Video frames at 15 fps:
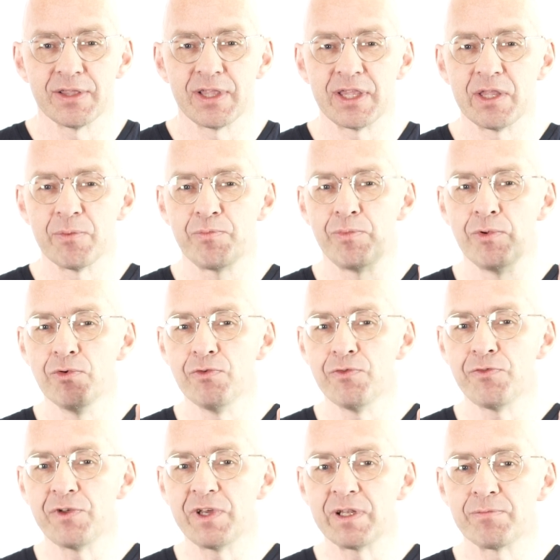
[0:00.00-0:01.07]
then the blue
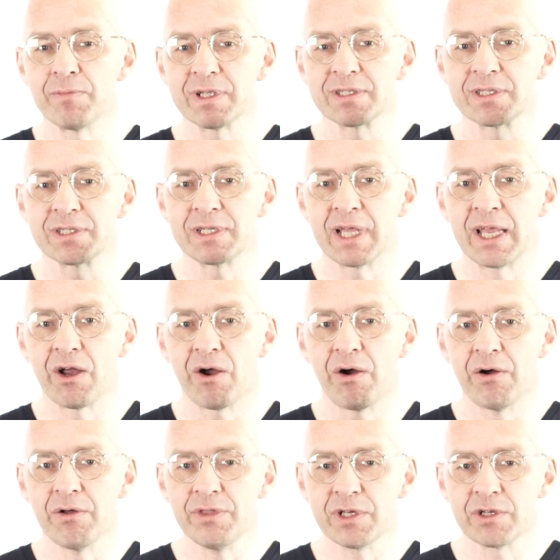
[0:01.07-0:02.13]
feet must stay
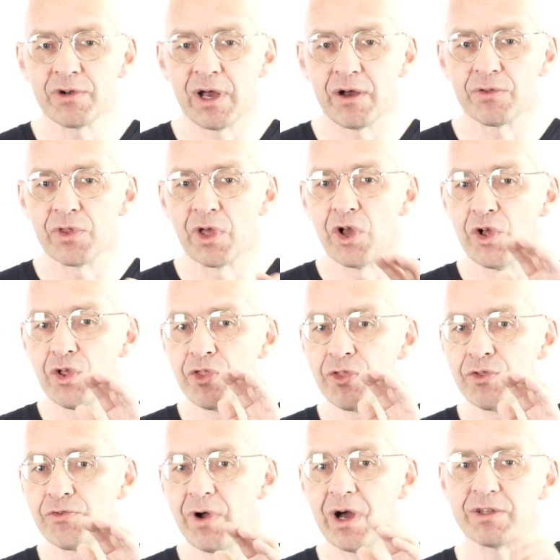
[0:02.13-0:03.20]
on the ground
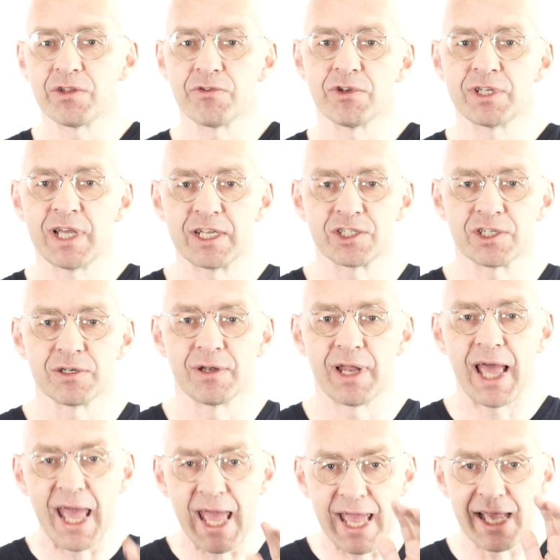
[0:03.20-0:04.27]
throughout the rotation,
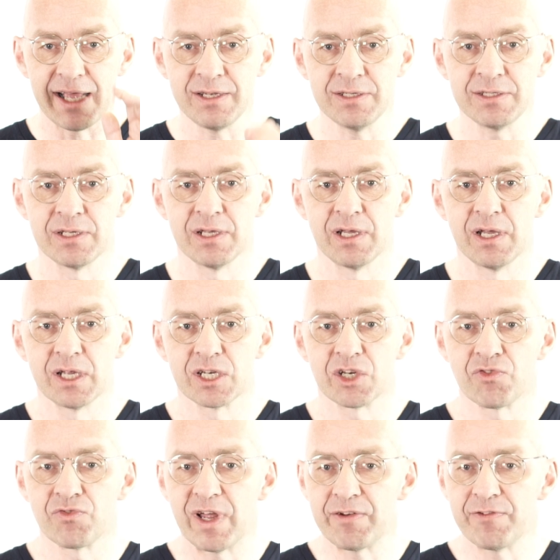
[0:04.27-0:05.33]
and the
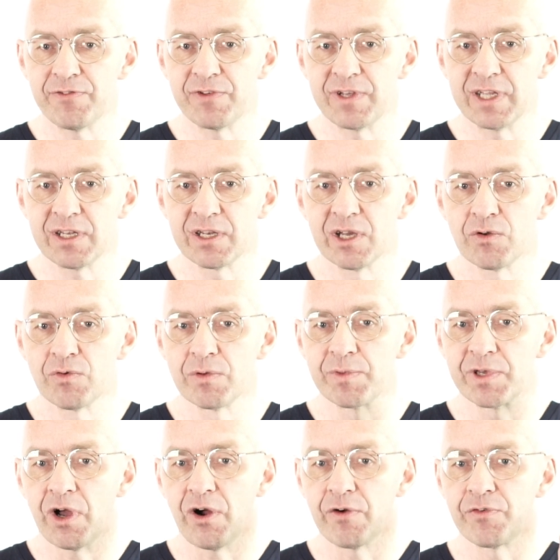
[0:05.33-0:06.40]
red feet will be
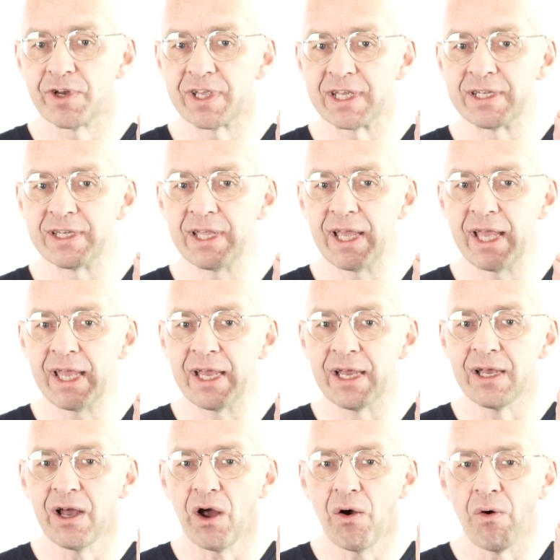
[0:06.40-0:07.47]
hovering in the
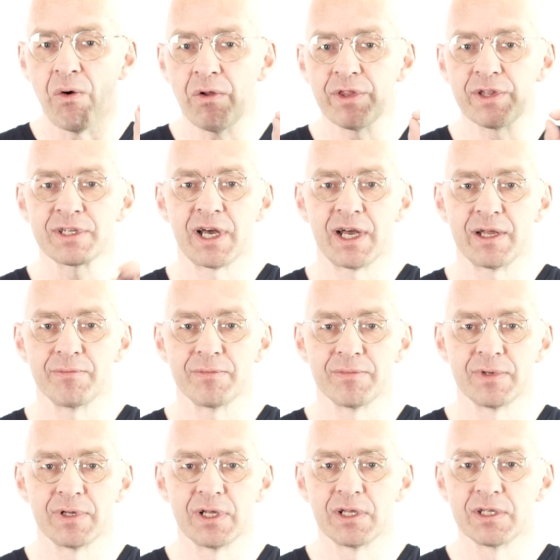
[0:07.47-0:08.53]
air all the time,
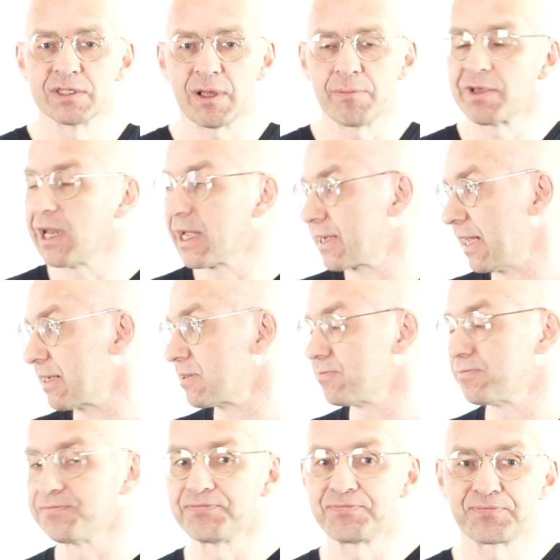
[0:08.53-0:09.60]
something like that.
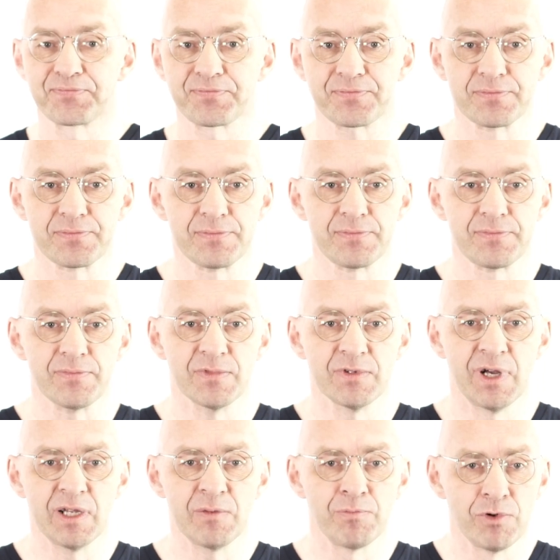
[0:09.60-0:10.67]

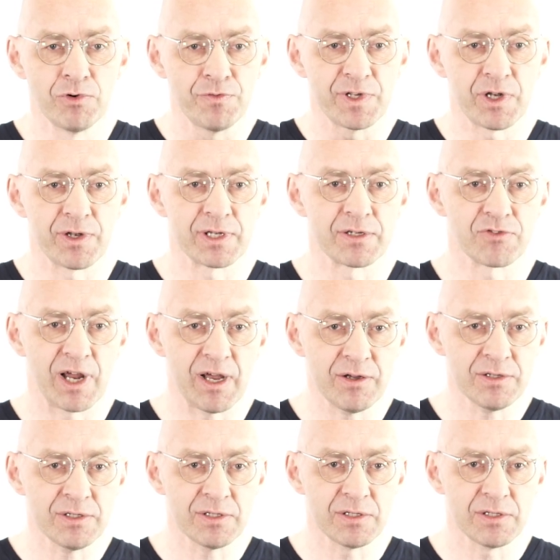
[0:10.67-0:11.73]
Right? Blue feet on the
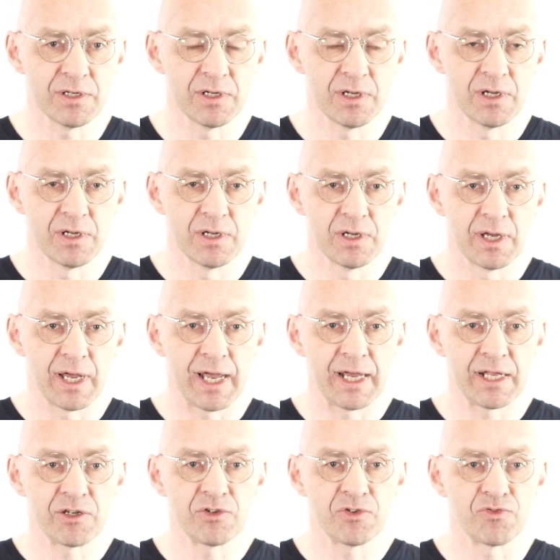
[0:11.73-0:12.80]
ground
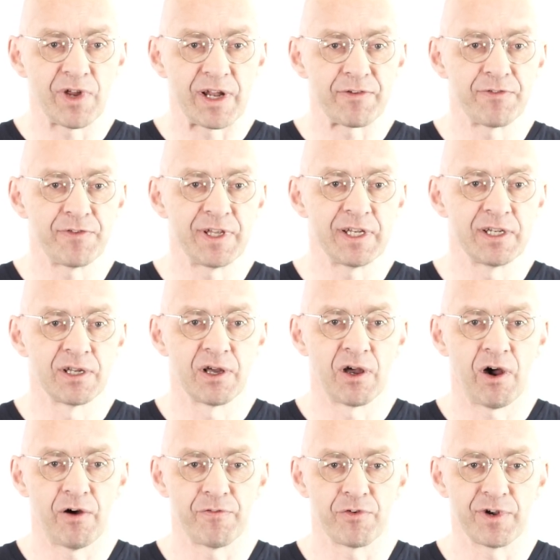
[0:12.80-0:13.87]
and red feet
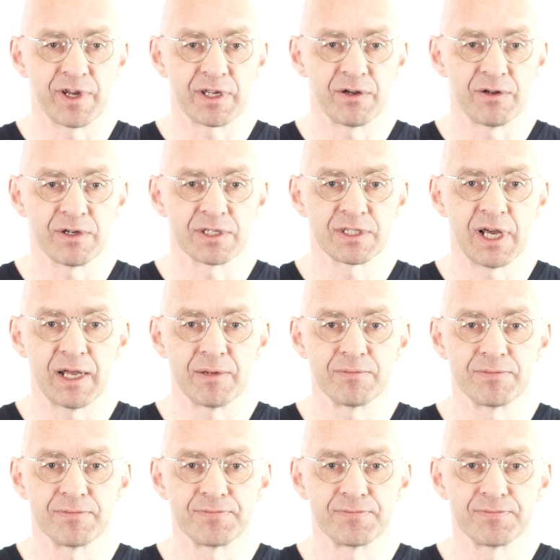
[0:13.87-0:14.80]
hovering all the time.